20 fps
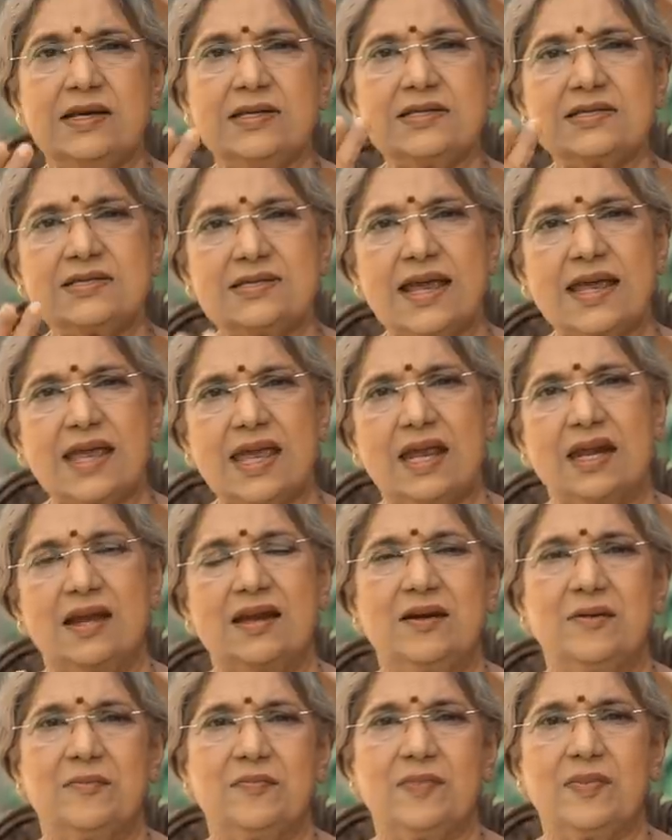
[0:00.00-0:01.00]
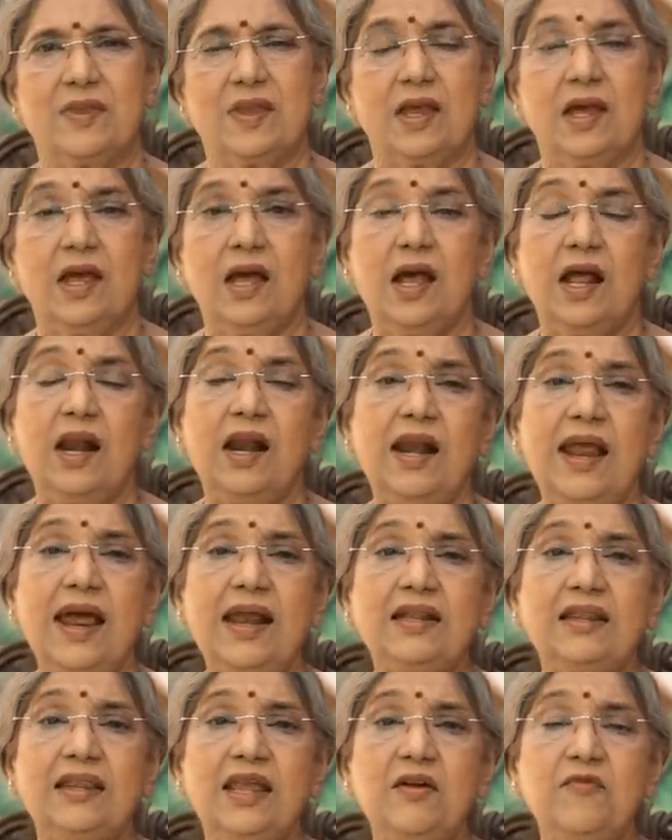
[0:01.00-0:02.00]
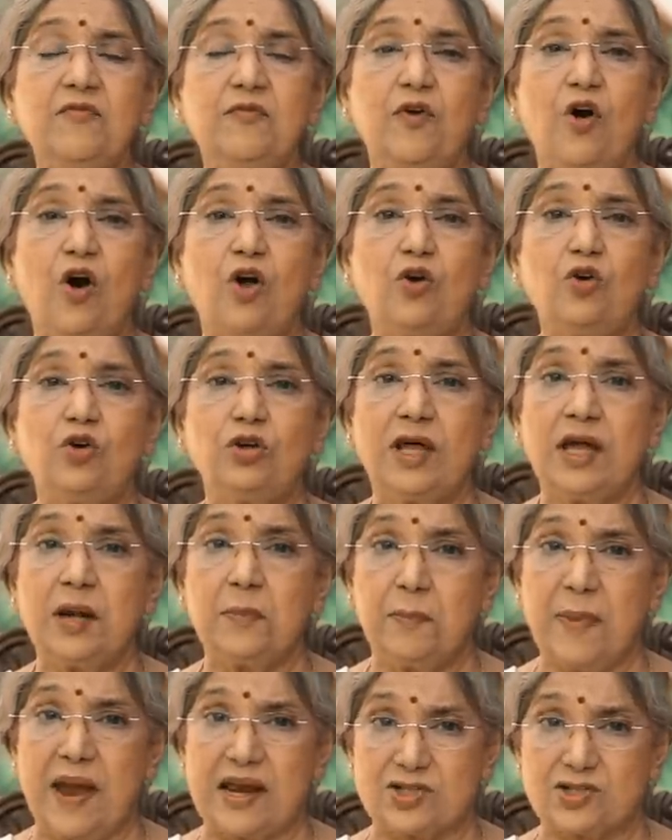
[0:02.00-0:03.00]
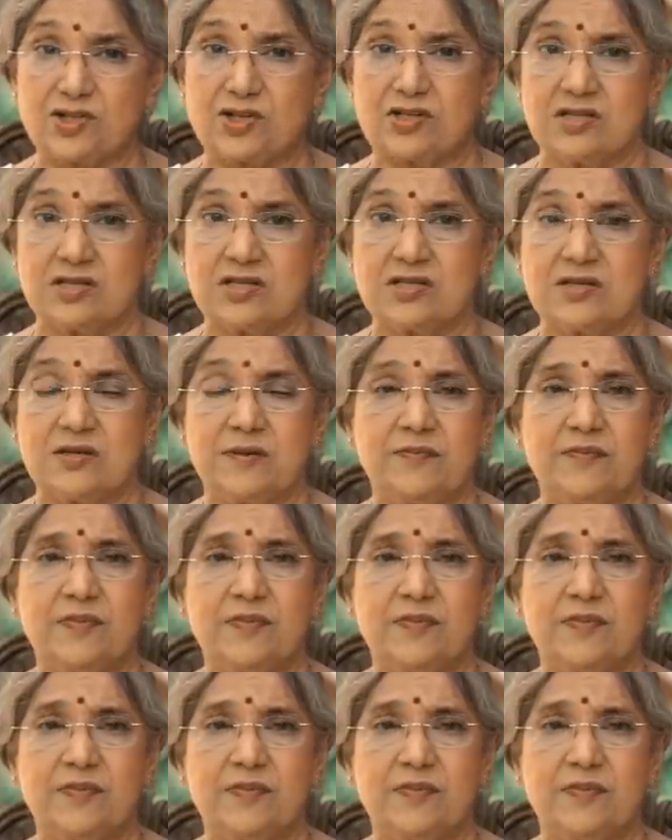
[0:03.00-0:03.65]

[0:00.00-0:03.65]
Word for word: Second, let them follow their passions.